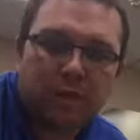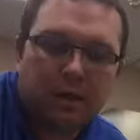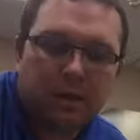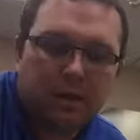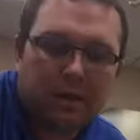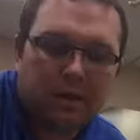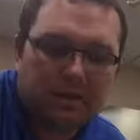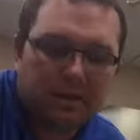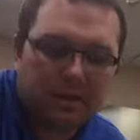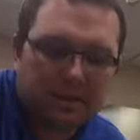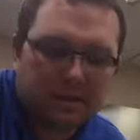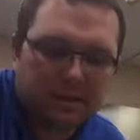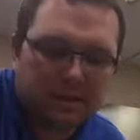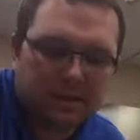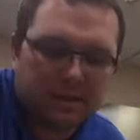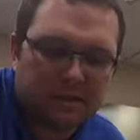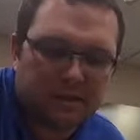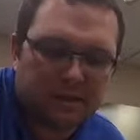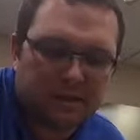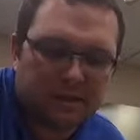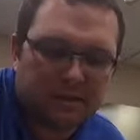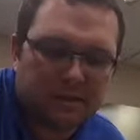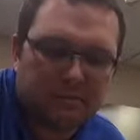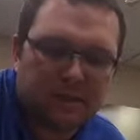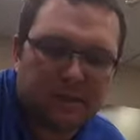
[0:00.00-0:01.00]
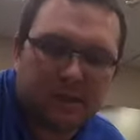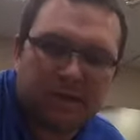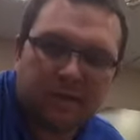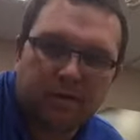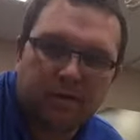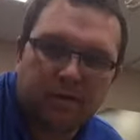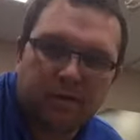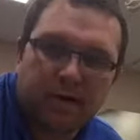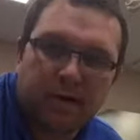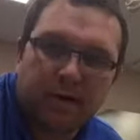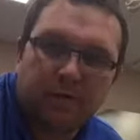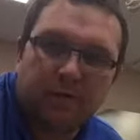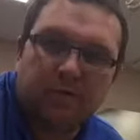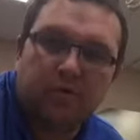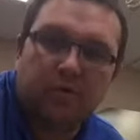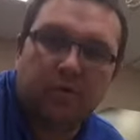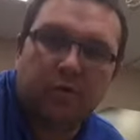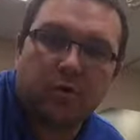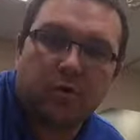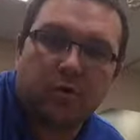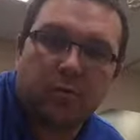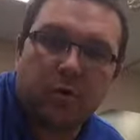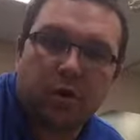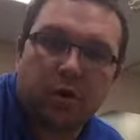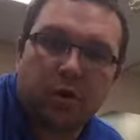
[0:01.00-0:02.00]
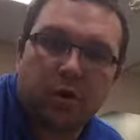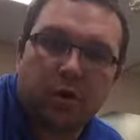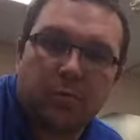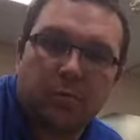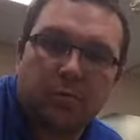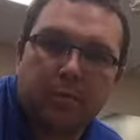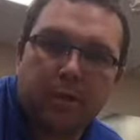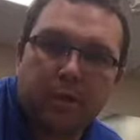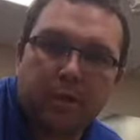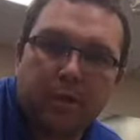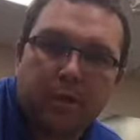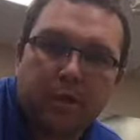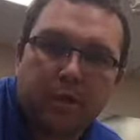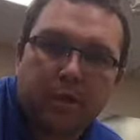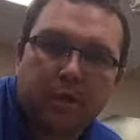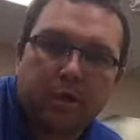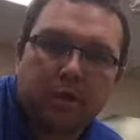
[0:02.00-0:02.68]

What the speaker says: And this exercise has been around for a while, but